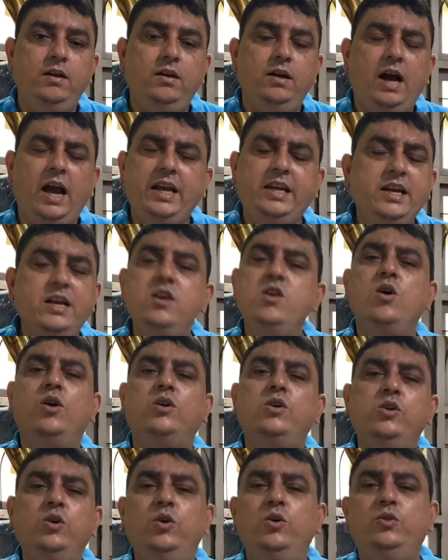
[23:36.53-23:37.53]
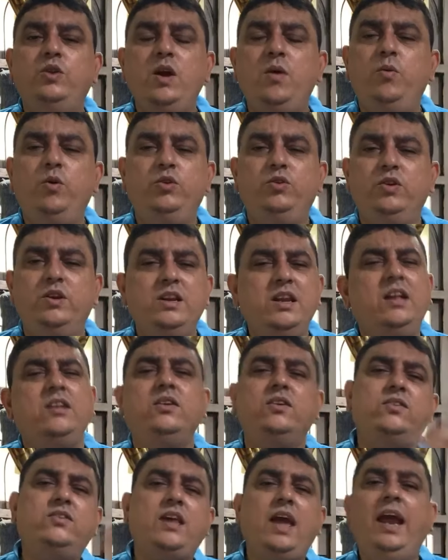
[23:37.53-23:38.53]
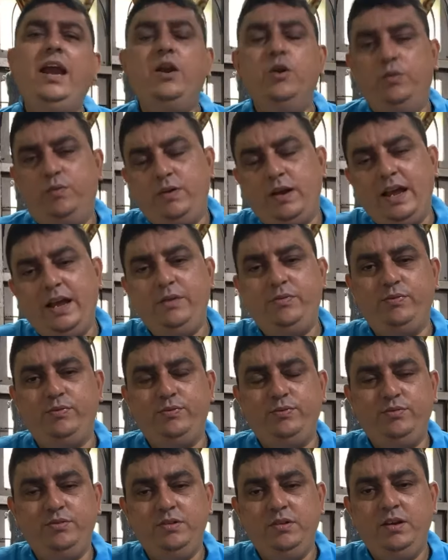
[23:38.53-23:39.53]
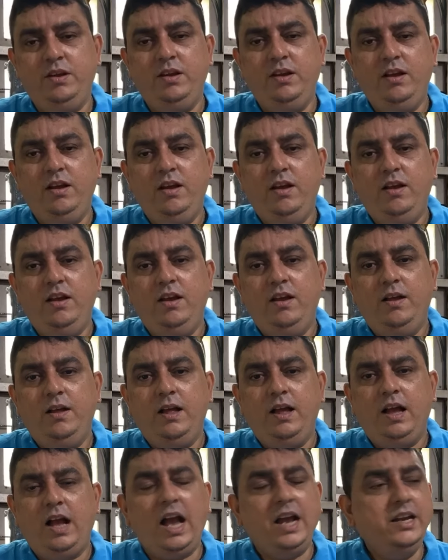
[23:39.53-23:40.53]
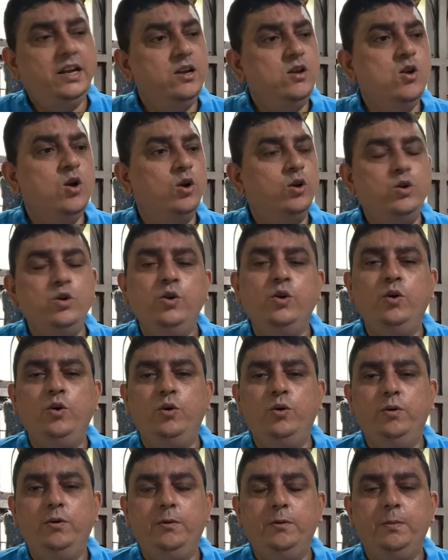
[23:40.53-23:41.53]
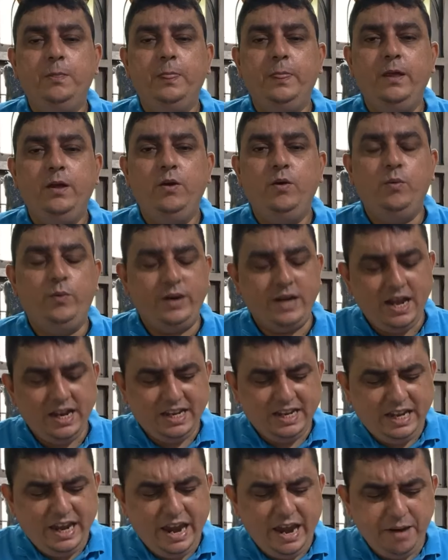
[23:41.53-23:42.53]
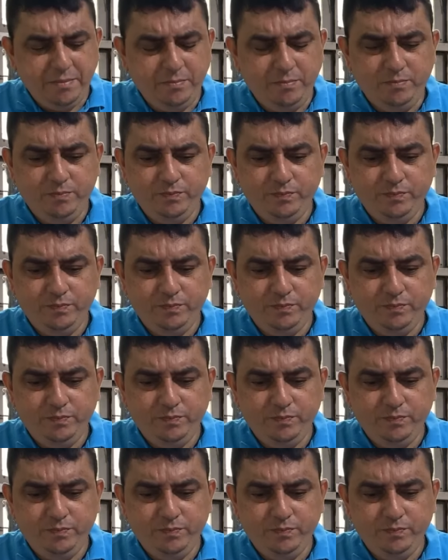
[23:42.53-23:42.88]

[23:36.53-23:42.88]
I did not know there was another side of life. I did not know when I came